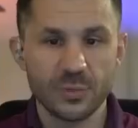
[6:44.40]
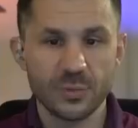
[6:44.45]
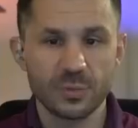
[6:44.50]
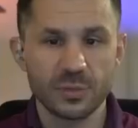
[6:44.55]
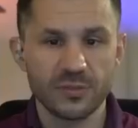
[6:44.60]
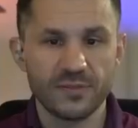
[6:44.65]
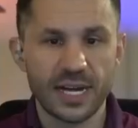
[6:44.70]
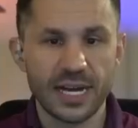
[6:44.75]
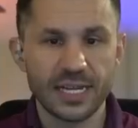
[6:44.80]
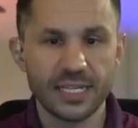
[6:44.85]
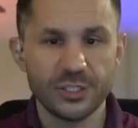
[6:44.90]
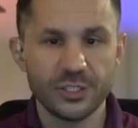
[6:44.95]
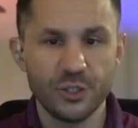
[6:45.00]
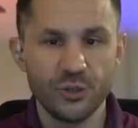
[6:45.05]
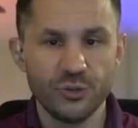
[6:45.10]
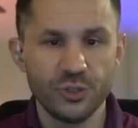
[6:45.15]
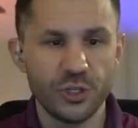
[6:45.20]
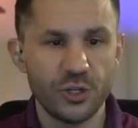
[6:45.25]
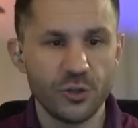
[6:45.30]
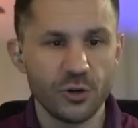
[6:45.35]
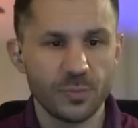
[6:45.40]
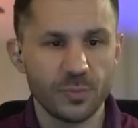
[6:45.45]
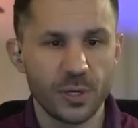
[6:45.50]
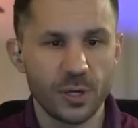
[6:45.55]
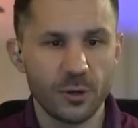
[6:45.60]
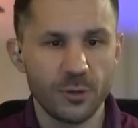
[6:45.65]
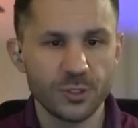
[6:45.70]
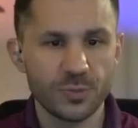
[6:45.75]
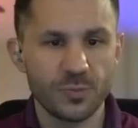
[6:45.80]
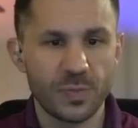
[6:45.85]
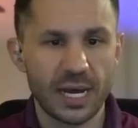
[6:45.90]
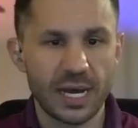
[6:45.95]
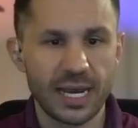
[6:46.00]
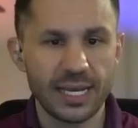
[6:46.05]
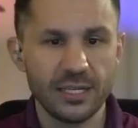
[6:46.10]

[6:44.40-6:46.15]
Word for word: provided to the New York Post by